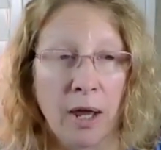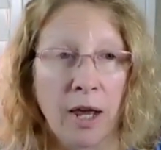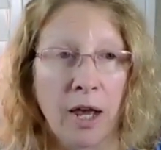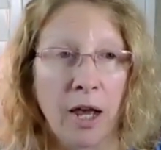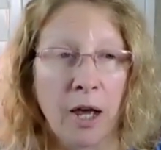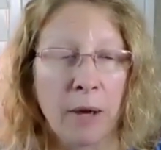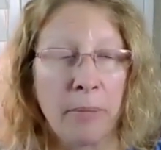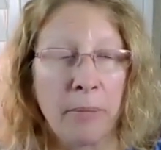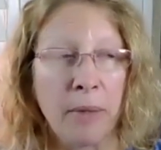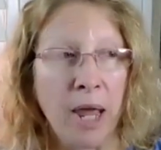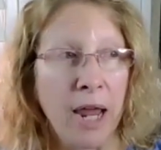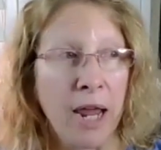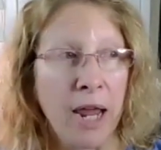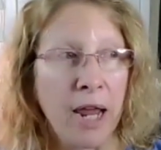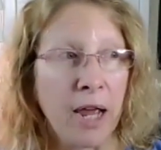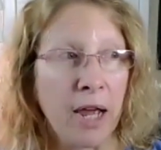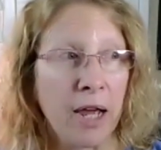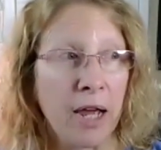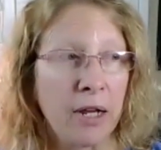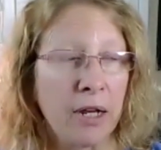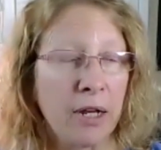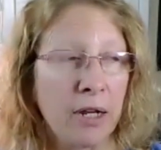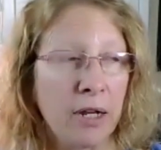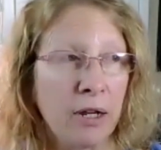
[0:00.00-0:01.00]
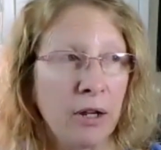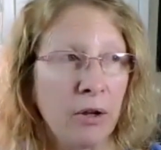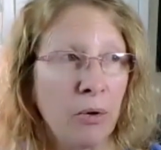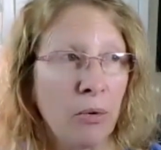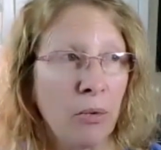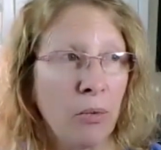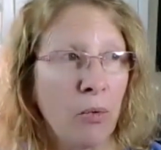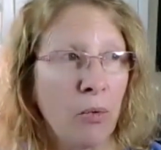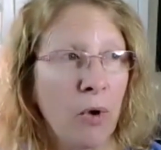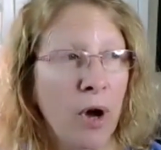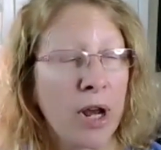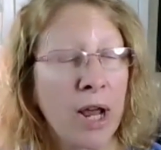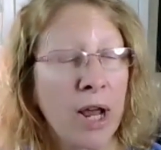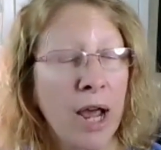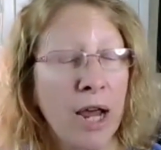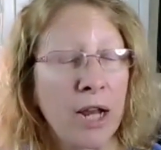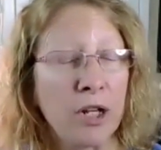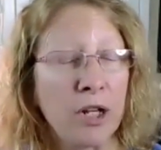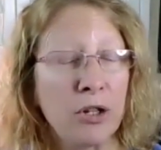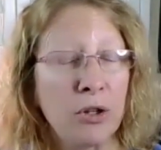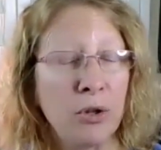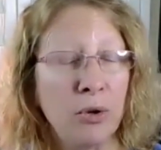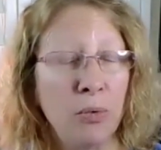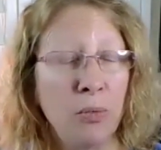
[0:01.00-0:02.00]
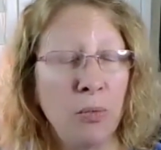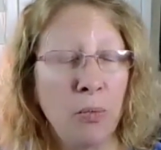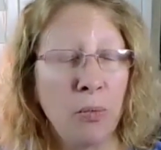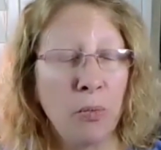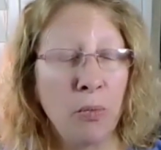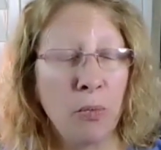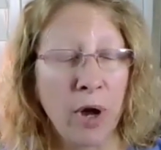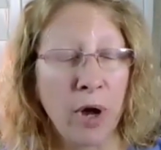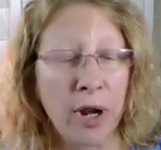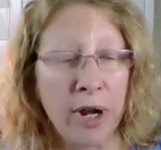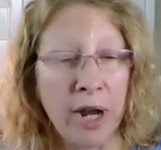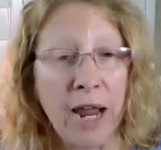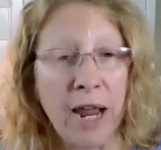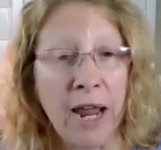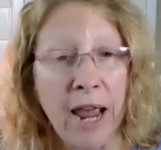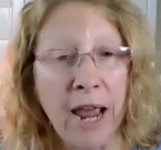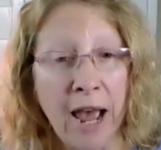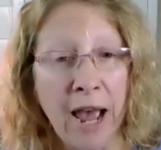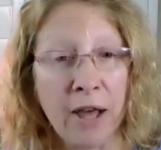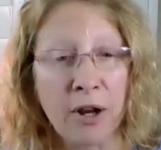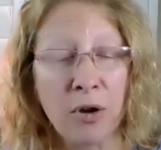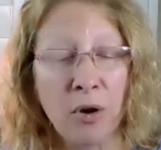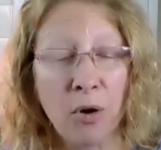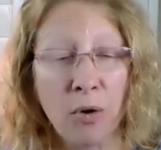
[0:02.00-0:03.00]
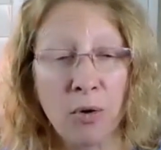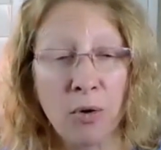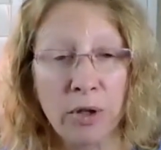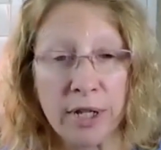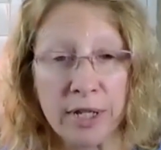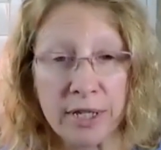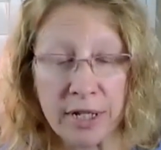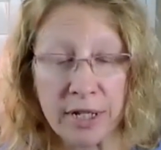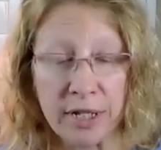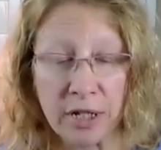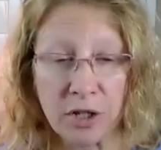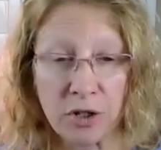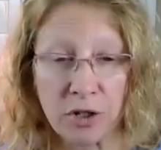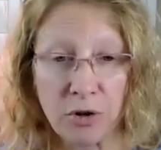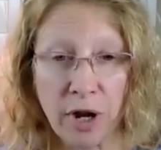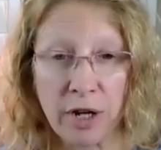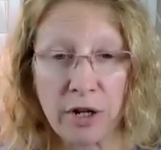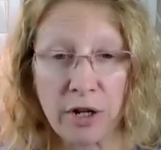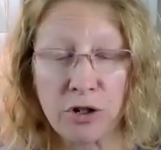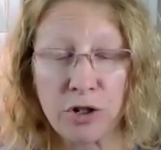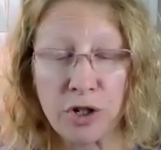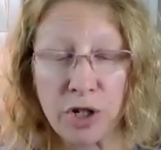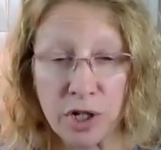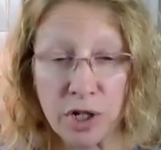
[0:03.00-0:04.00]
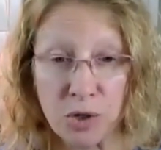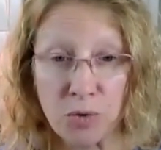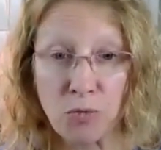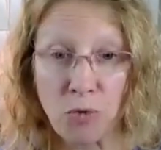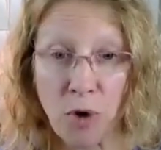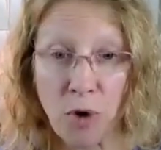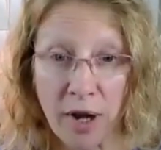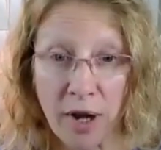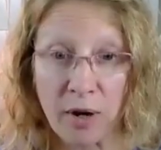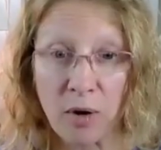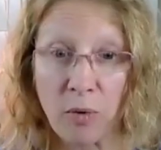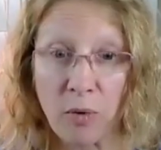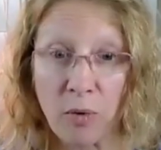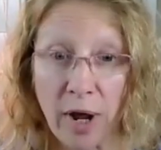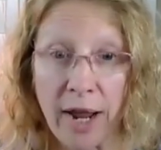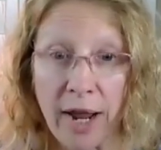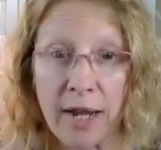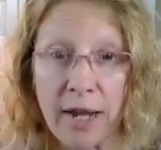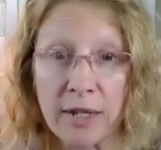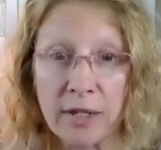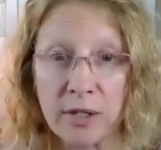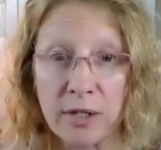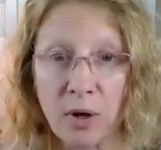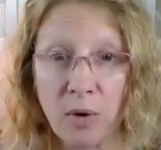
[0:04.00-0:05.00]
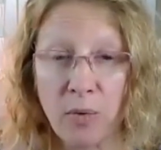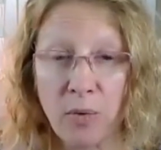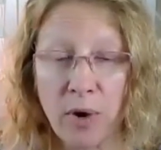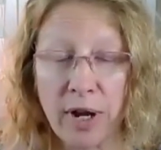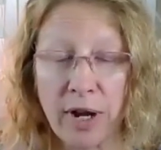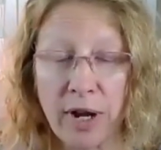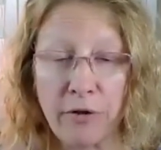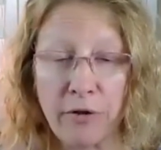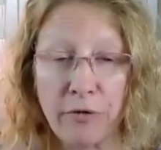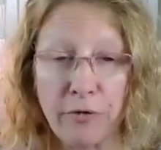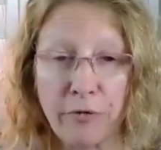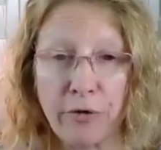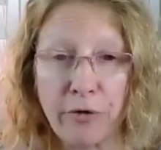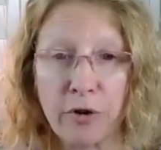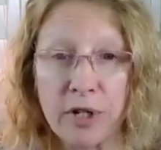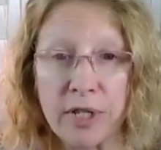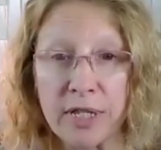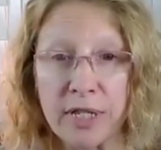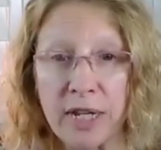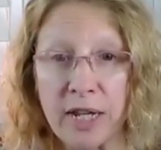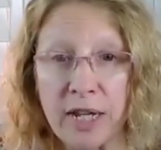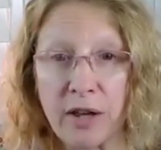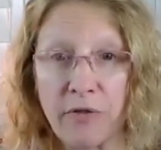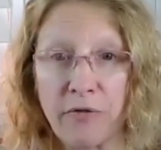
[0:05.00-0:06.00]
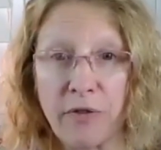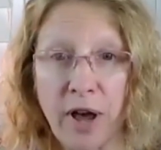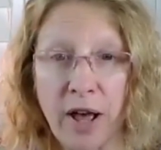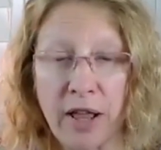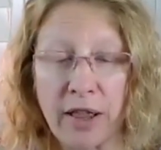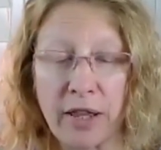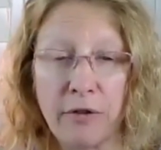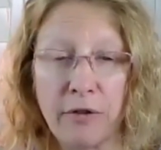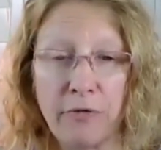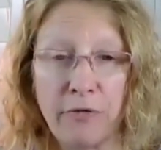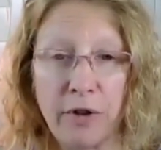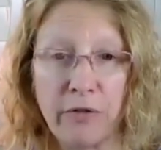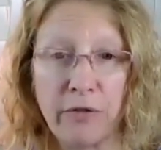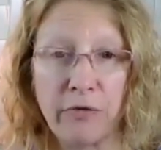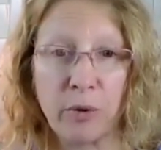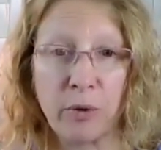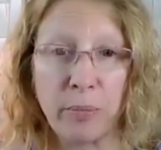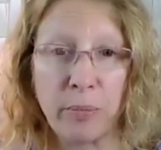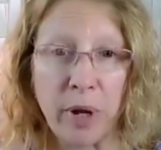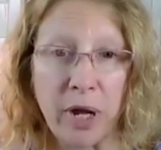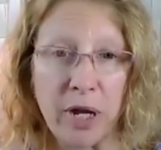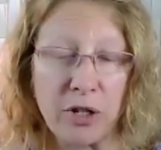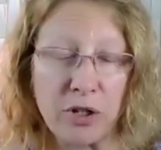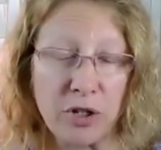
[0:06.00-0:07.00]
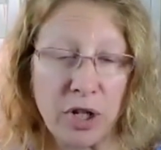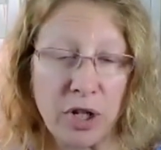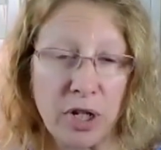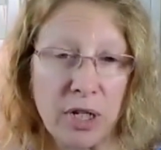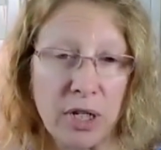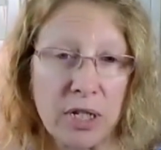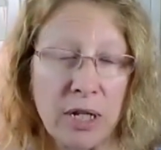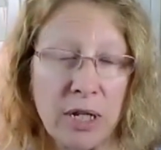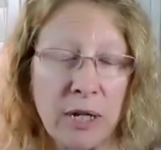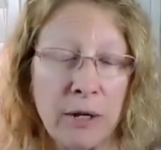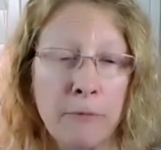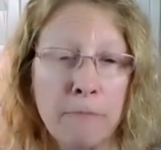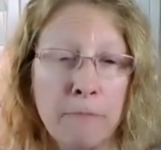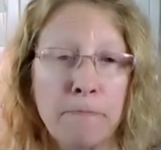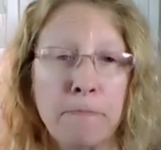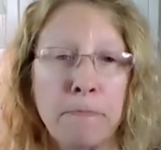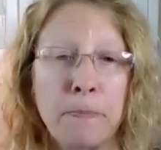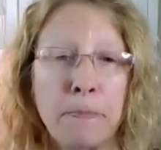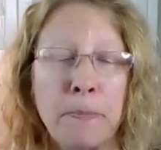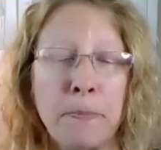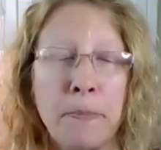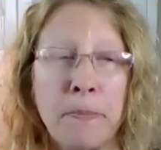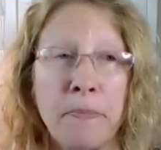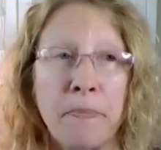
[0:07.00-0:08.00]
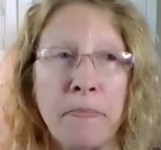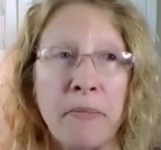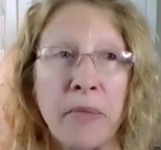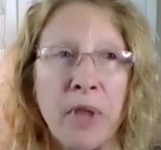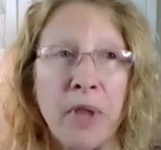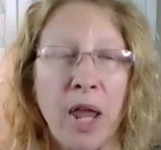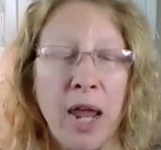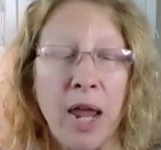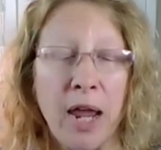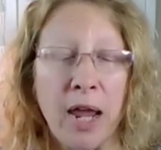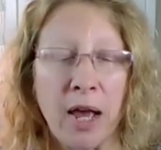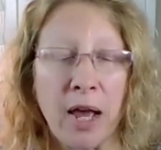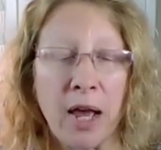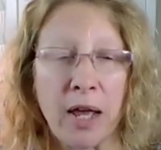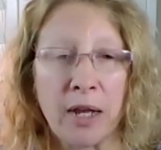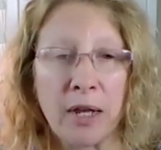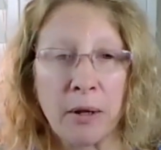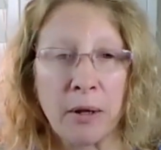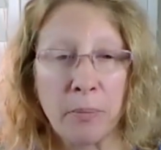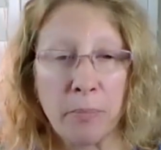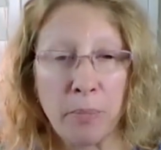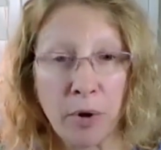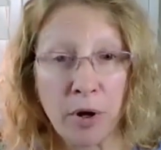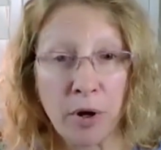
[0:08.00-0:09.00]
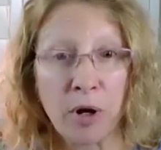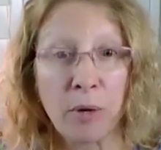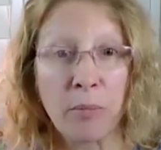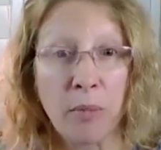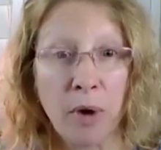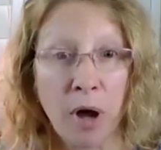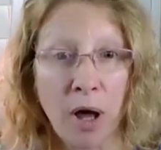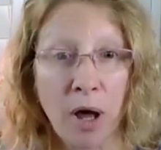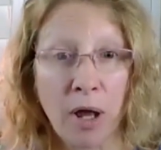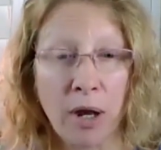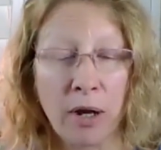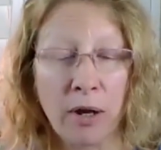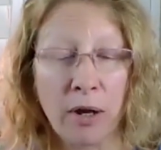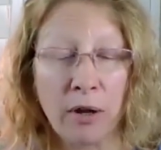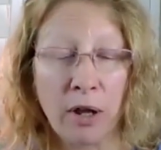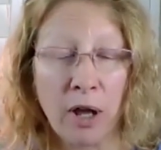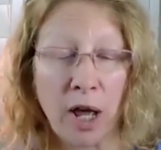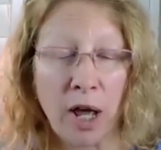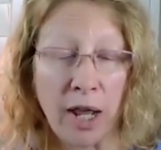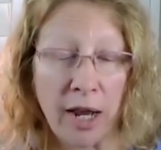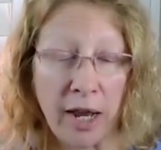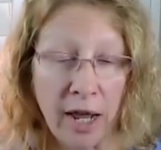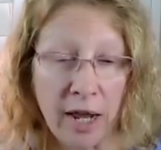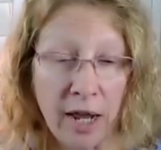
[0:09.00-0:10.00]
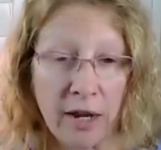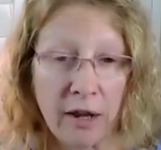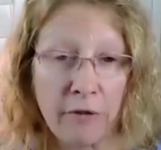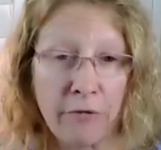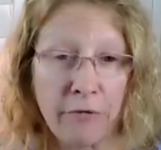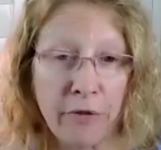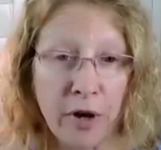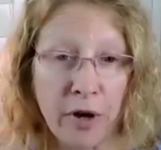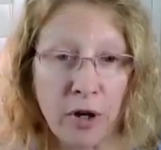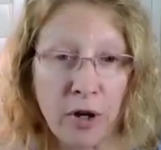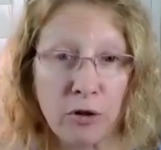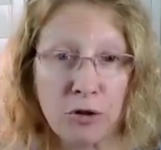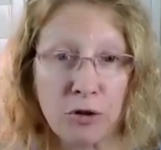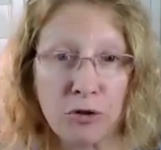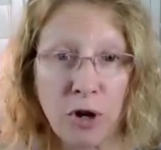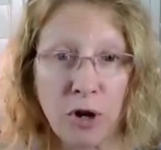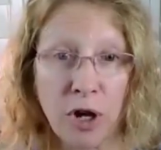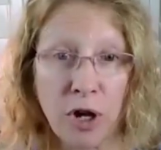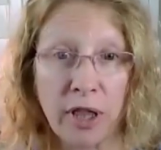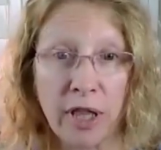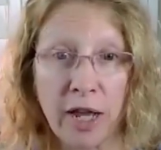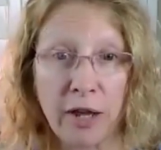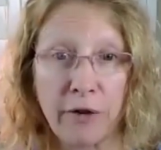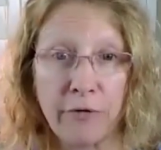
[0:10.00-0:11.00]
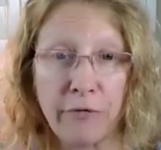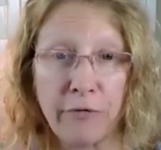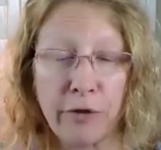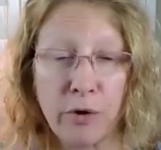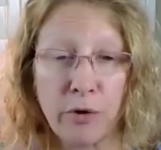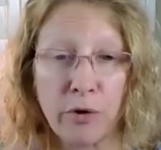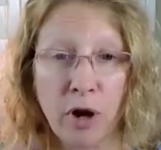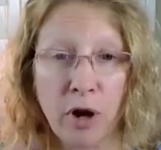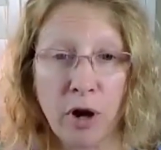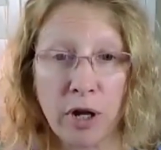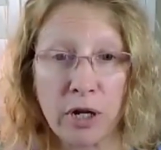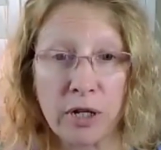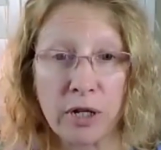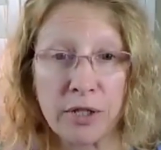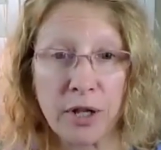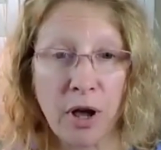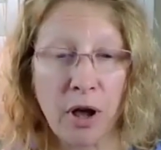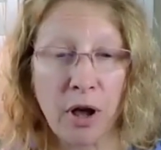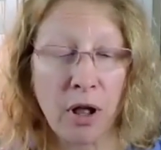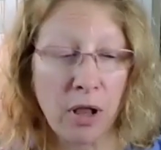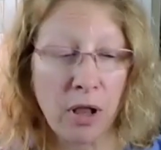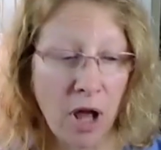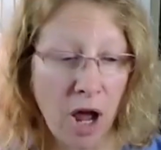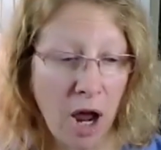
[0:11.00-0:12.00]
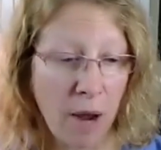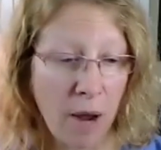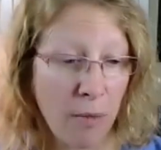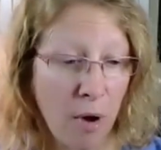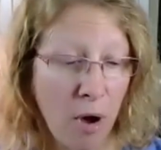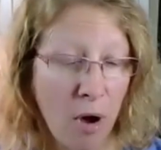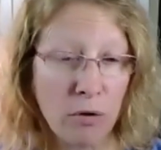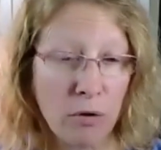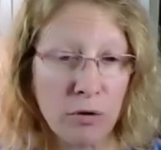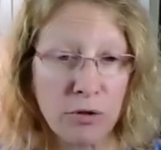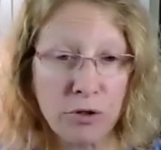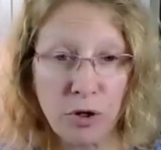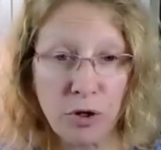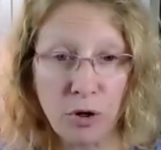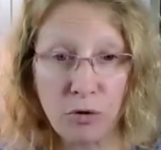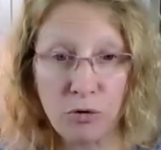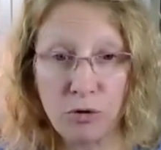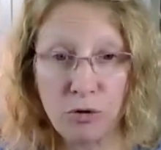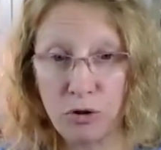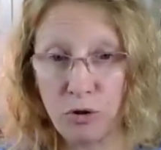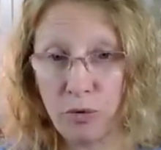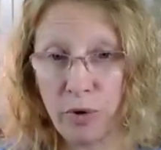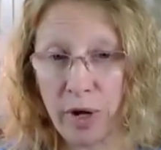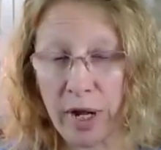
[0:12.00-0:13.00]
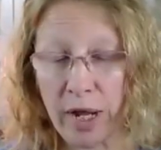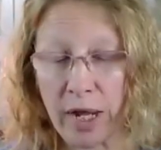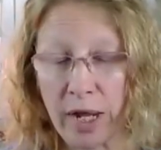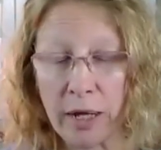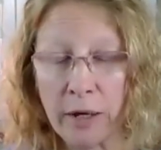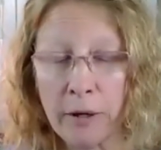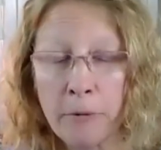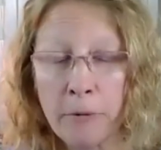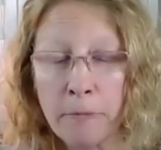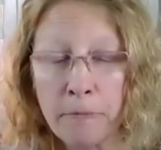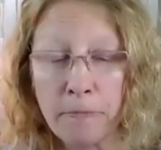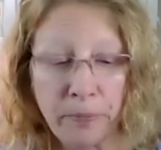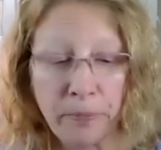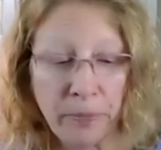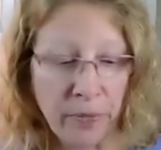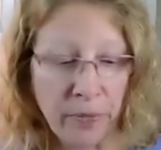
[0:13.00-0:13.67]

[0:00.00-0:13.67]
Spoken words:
And when I add holistic strategies right away, so when I first see a valley fever patient and put them on an antifungal drug like fluconazole, I'm also doing